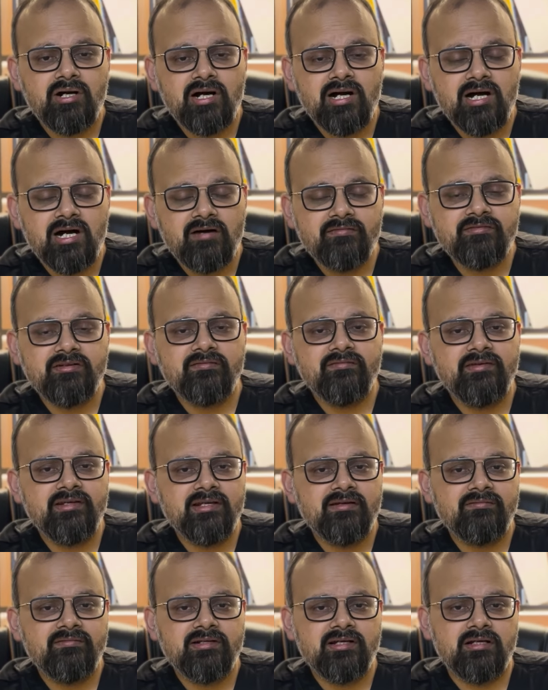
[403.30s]
after we
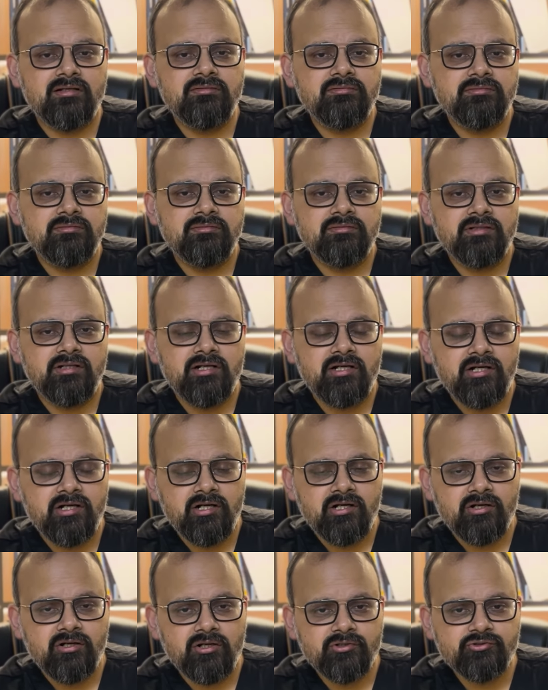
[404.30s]
have done an
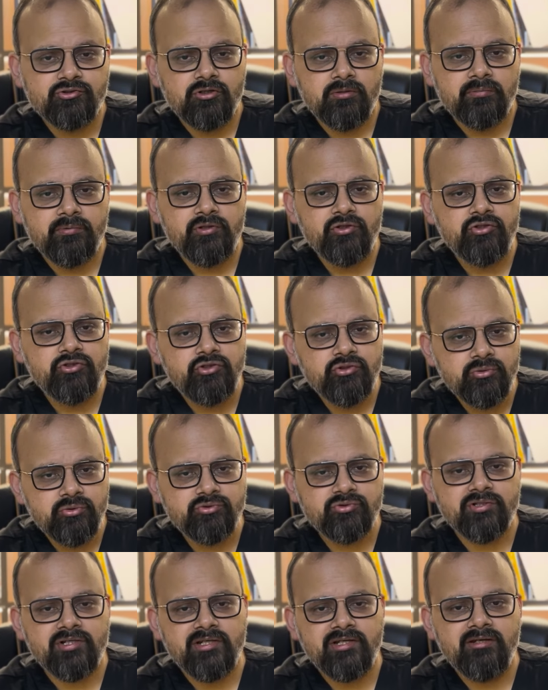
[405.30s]
endoscopy,
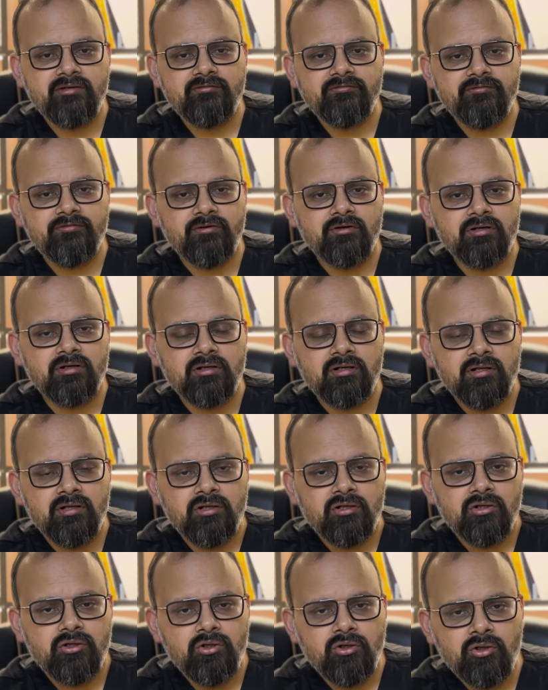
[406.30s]
usually for
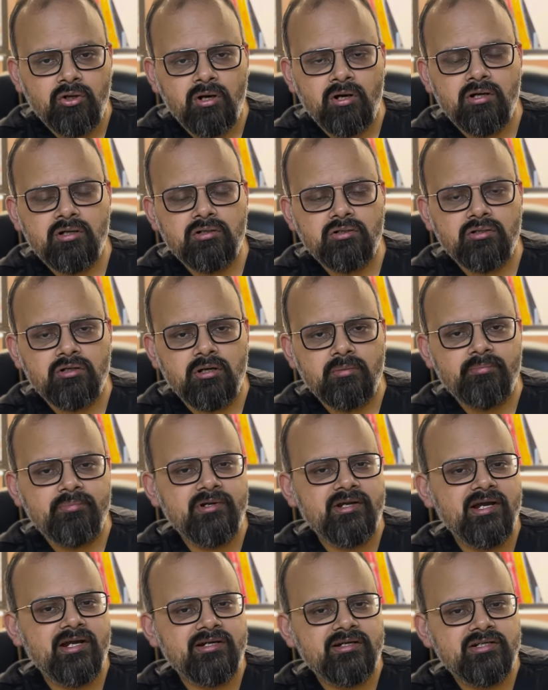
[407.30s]

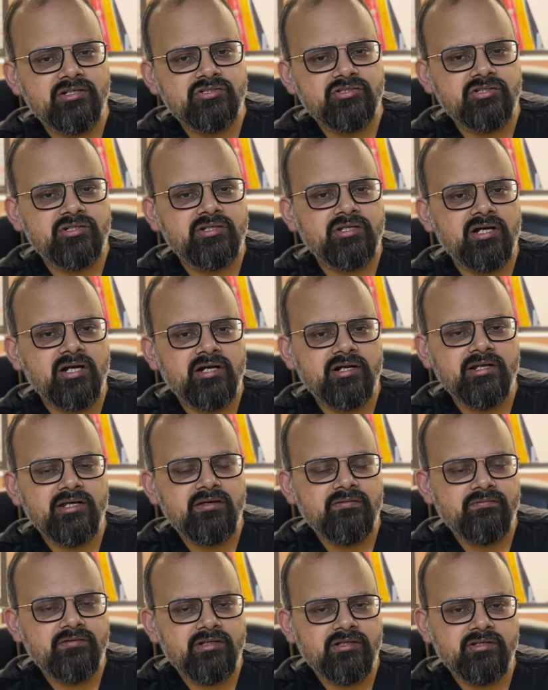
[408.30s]
non-complicated
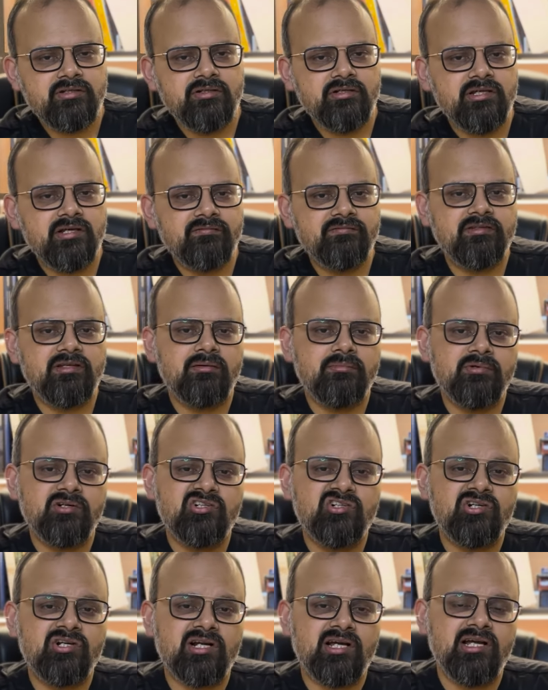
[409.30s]
GERD, we give them a
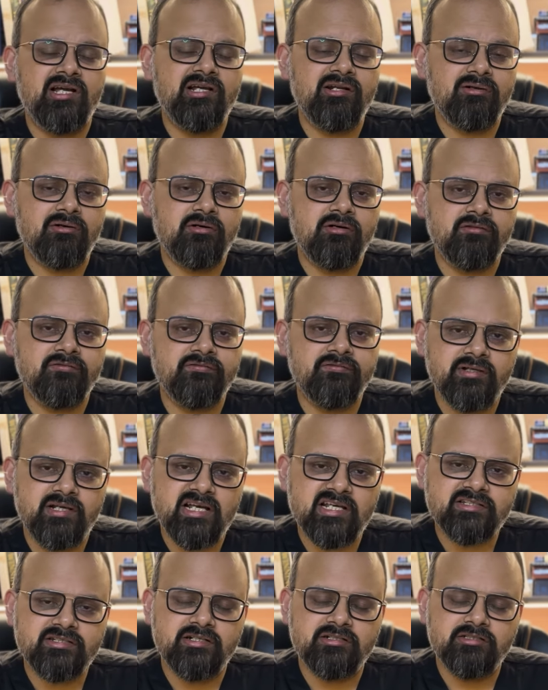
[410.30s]
trial of
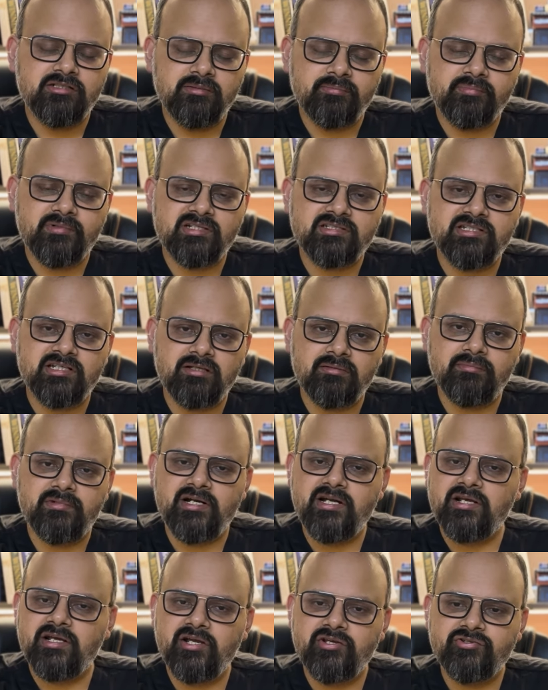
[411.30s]
acid-suppressing
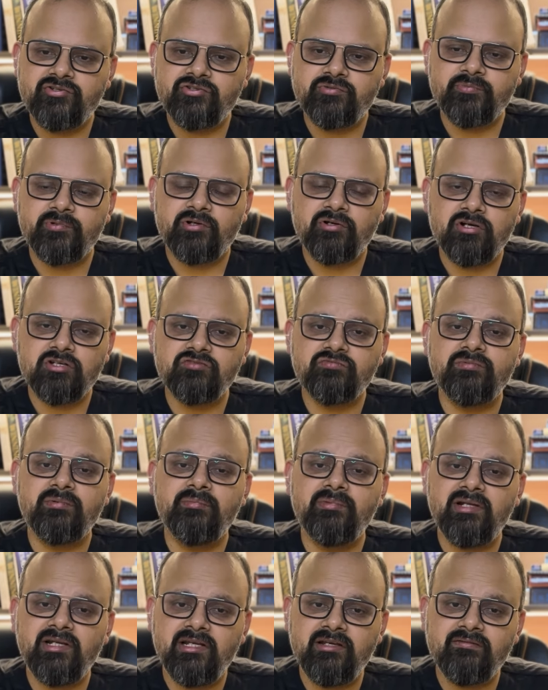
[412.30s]
medications because we
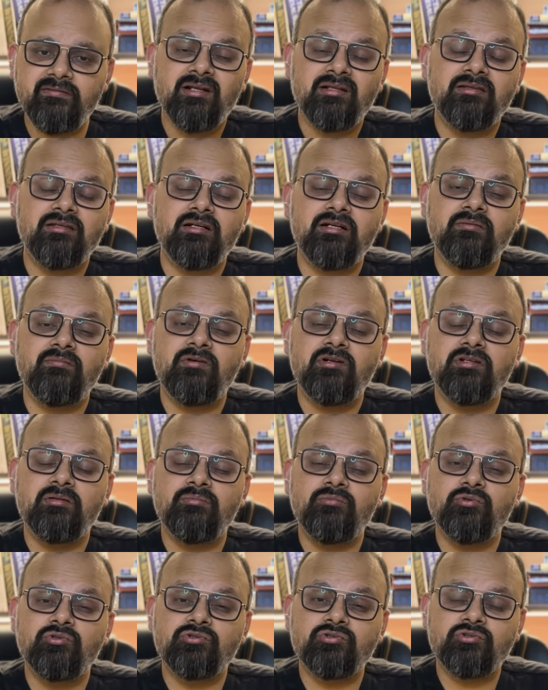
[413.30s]
believe in one of the
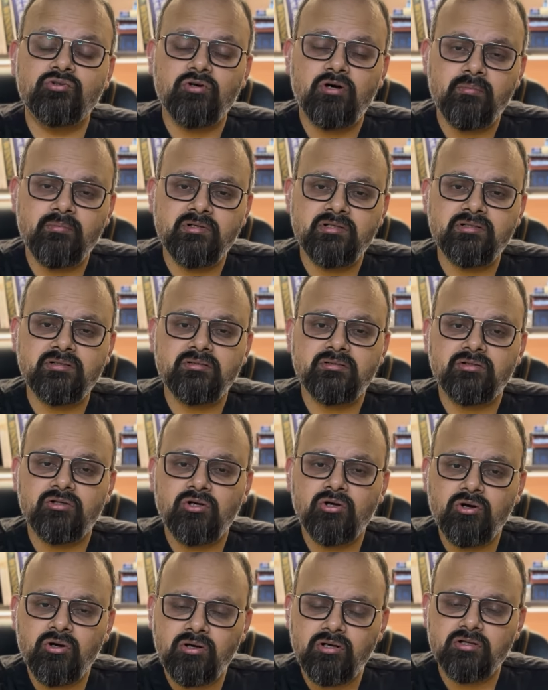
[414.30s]
most common
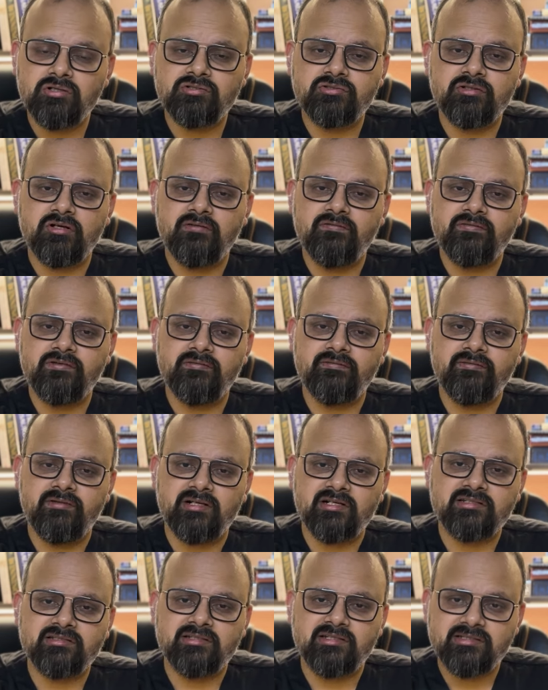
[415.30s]
cause of
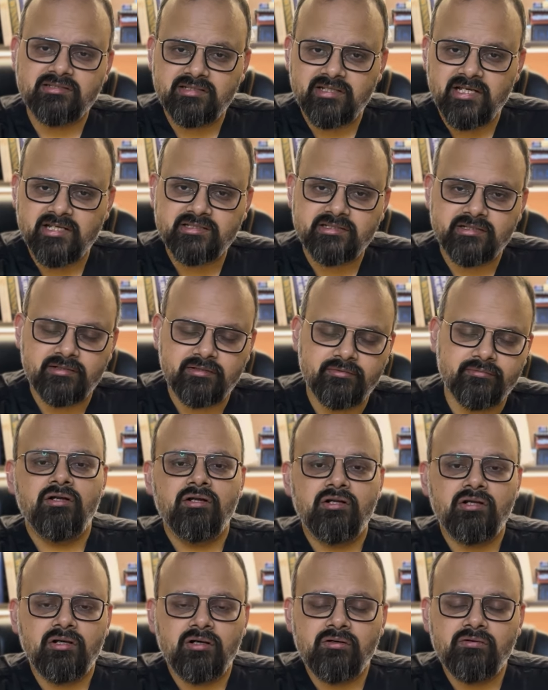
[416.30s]
reflux is acid.
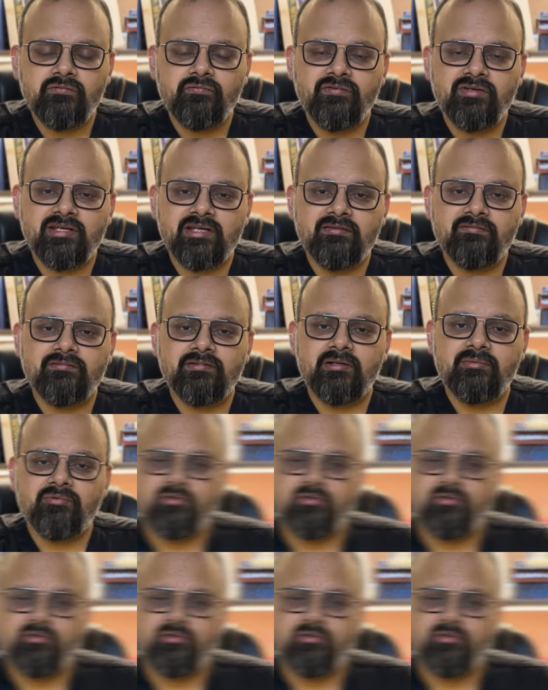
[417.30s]
Now we give them